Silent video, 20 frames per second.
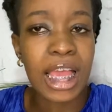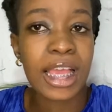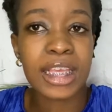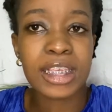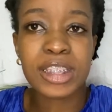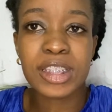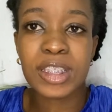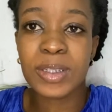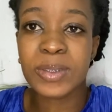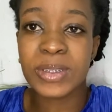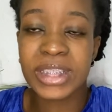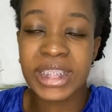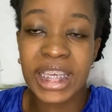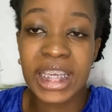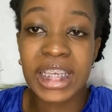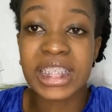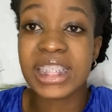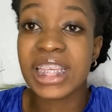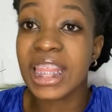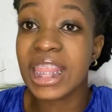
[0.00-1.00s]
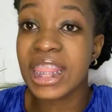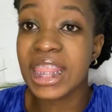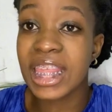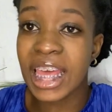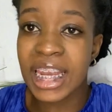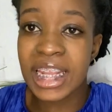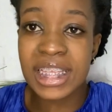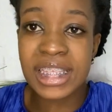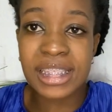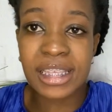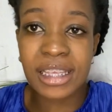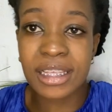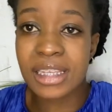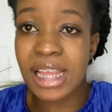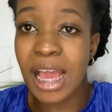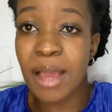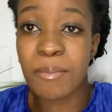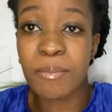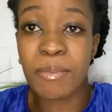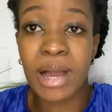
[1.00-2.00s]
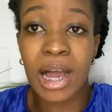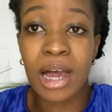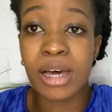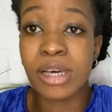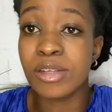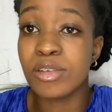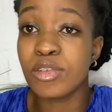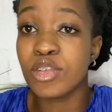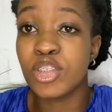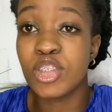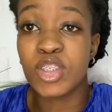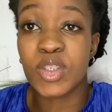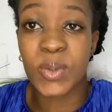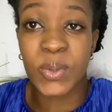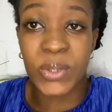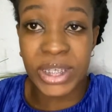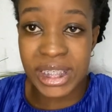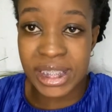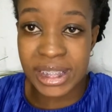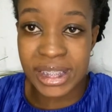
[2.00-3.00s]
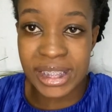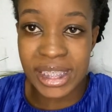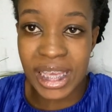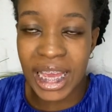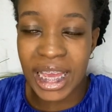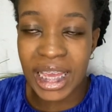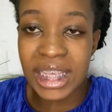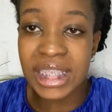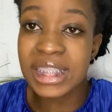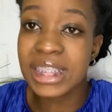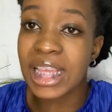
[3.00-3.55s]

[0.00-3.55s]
So yes, so that is it about joinders, guys,